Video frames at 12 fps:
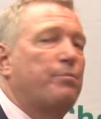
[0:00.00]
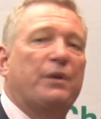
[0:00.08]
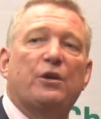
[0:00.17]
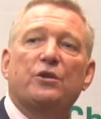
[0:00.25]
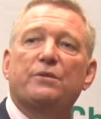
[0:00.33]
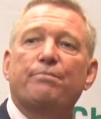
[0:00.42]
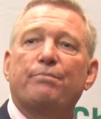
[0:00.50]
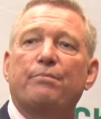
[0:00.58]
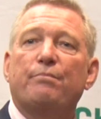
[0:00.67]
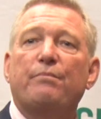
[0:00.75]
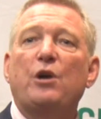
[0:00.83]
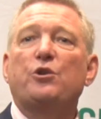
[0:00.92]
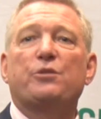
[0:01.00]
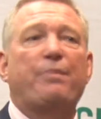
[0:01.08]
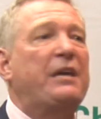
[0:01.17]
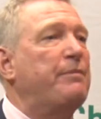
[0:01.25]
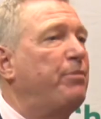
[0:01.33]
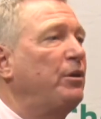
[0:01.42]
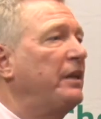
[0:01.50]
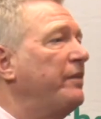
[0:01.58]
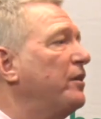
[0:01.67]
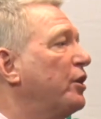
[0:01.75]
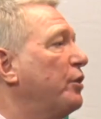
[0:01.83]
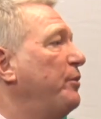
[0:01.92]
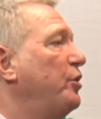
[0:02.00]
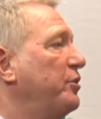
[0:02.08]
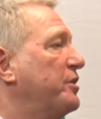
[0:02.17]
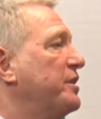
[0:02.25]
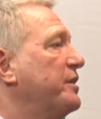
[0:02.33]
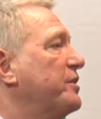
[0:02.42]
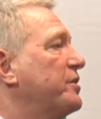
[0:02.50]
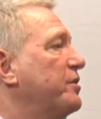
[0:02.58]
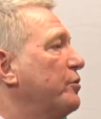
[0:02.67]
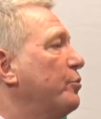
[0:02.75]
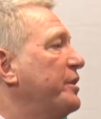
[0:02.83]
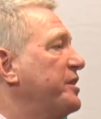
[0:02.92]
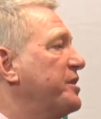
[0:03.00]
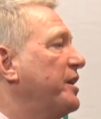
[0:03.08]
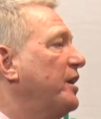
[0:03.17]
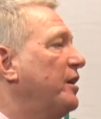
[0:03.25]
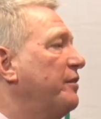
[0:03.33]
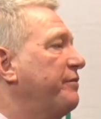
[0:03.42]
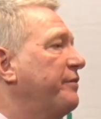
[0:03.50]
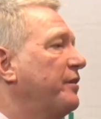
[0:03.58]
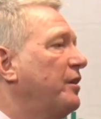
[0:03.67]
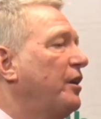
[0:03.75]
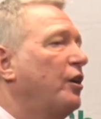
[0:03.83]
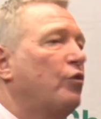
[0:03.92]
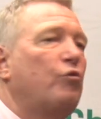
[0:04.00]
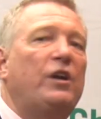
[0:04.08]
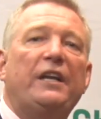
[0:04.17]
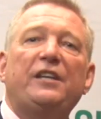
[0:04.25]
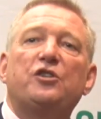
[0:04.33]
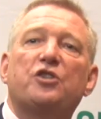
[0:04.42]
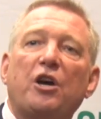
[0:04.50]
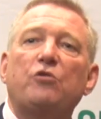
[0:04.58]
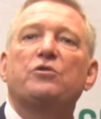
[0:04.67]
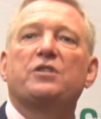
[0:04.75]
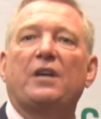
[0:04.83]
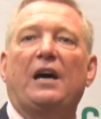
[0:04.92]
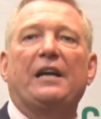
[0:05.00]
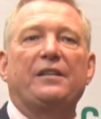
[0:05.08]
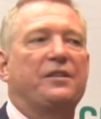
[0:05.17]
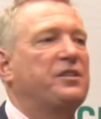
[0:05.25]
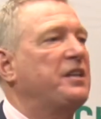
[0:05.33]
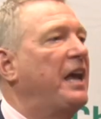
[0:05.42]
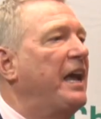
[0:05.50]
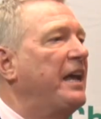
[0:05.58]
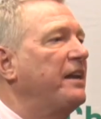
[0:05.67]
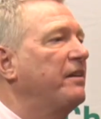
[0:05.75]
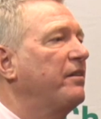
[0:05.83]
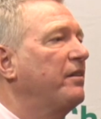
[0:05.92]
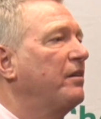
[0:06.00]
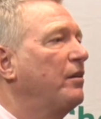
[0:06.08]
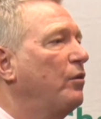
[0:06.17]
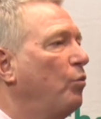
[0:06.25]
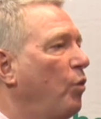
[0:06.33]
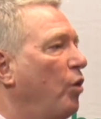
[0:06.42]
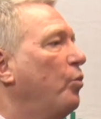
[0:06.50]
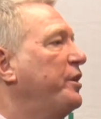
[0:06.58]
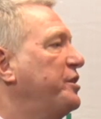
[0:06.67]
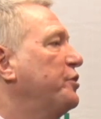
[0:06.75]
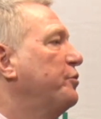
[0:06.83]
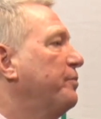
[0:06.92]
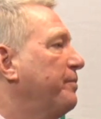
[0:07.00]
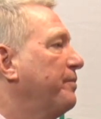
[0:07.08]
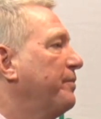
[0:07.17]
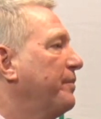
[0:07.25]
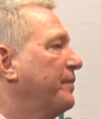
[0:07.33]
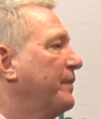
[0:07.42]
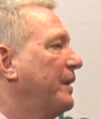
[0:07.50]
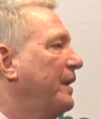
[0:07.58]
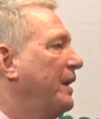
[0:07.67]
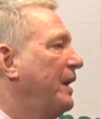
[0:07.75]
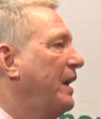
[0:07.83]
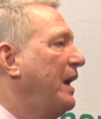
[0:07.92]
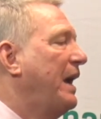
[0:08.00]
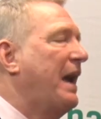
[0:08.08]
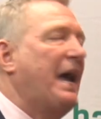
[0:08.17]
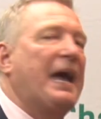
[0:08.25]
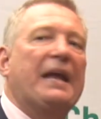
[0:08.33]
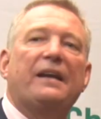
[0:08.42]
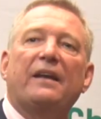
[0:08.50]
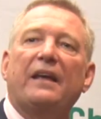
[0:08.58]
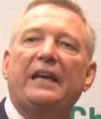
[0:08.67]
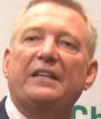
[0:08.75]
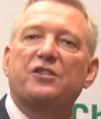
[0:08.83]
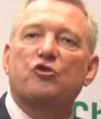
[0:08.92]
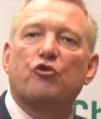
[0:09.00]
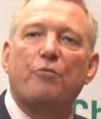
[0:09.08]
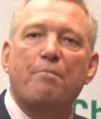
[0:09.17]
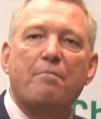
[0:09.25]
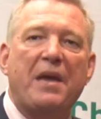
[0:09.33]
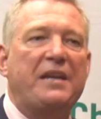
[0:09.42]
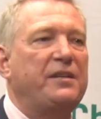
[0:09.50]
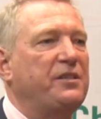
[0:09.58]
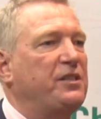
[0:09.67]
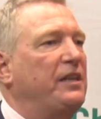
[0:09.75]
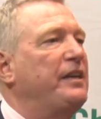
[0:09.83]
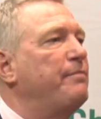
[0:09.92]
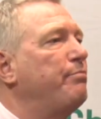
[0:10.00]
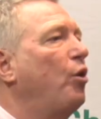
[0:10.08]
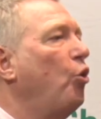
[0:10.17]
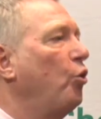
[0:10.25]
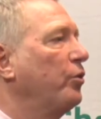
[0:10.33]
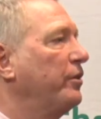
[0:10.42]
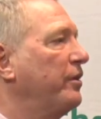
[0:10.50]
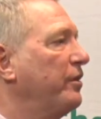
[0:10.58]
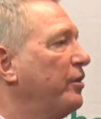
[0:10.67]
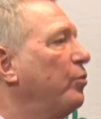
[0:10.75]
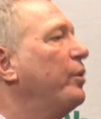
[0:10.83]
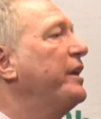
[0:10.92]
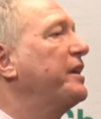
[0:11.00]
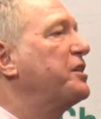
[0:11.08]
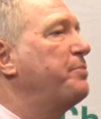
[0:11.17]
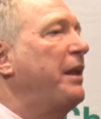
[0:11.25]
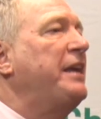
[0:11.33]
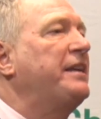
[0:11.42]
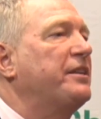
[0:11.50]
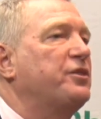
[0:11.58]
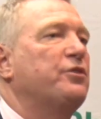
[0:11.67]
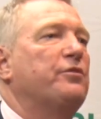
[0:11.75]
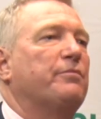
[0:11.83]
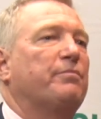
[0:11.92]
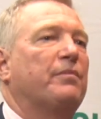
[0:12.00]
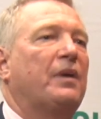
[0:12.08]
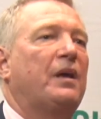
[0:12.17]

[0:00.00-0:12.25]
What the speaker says: Because most people in the communities that we serve really don't understand what we do. And it's tremendously important that we explain it to them.